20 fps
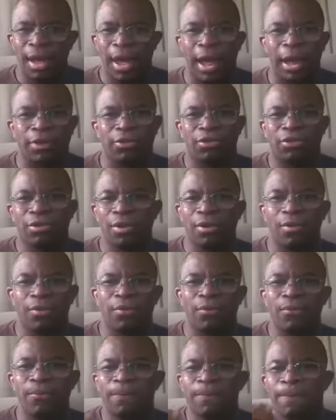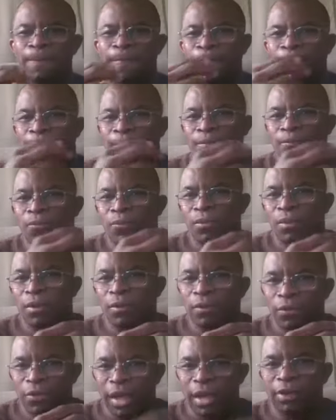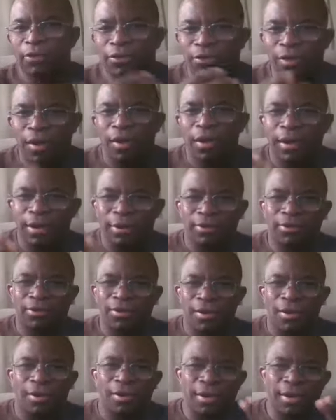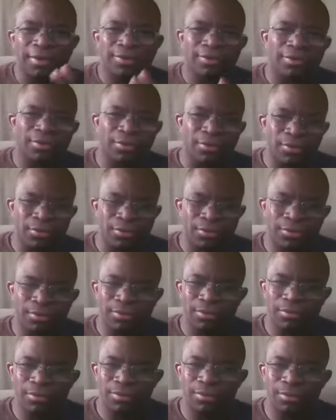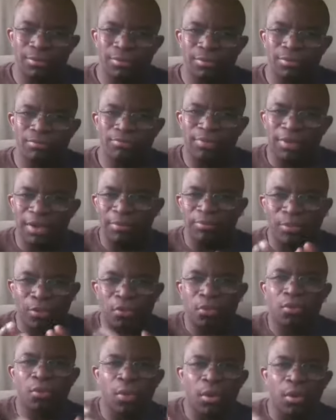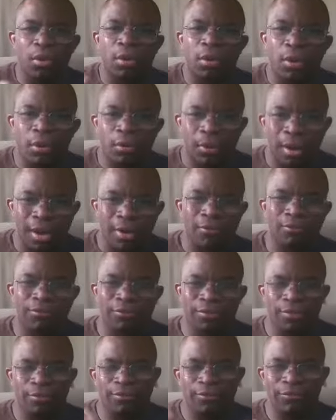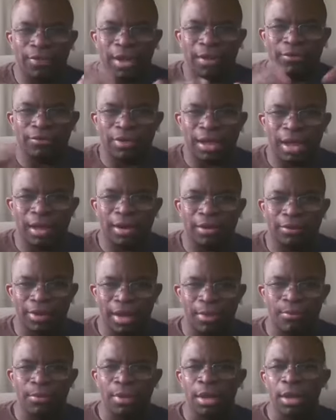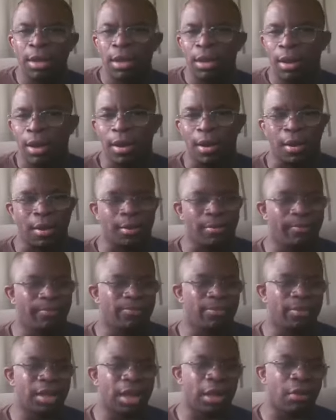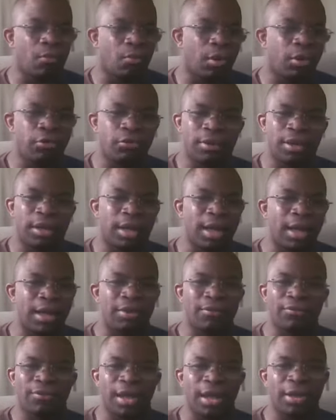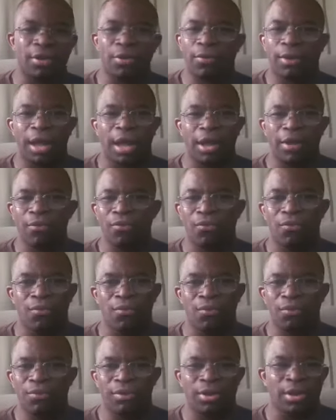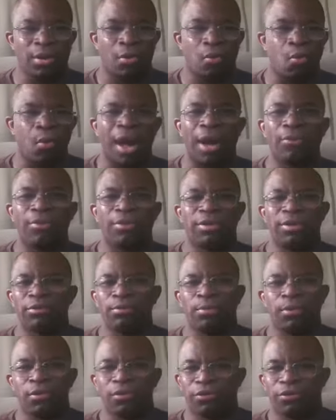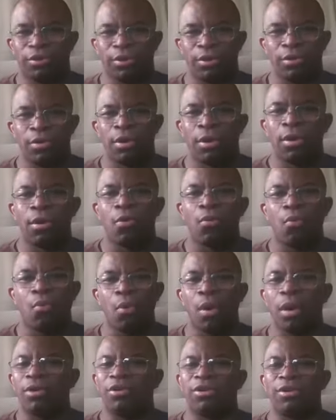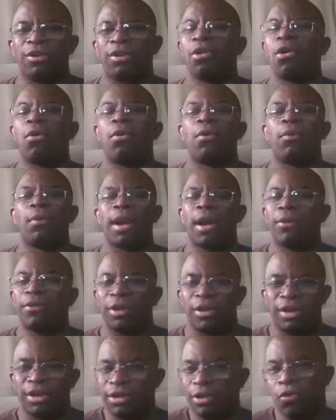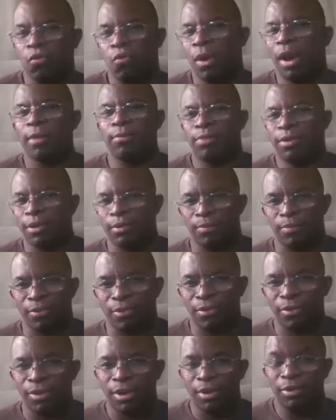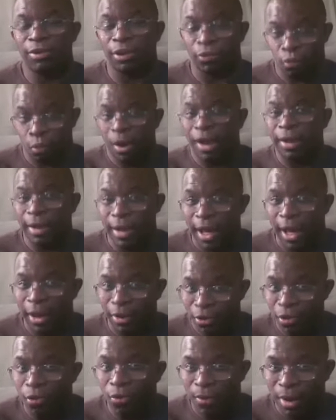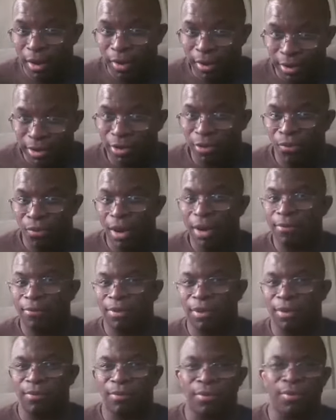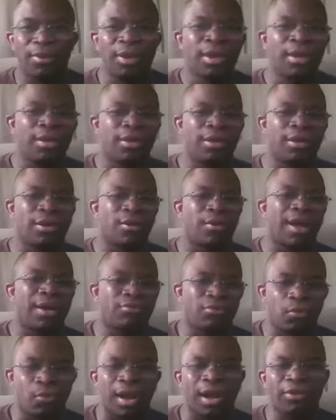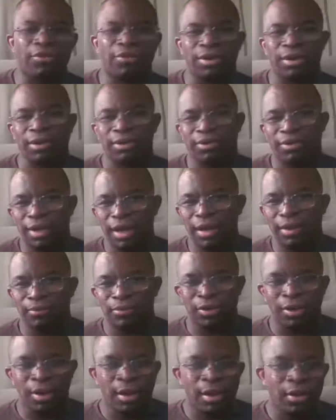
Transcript: And so they started talking to people who were around Phil Valentine and them, um, and wondering kind of like, okay, you know, why would this person want to go around and kill white people? This white guy go around and kill white people, you know, after watching these tapes.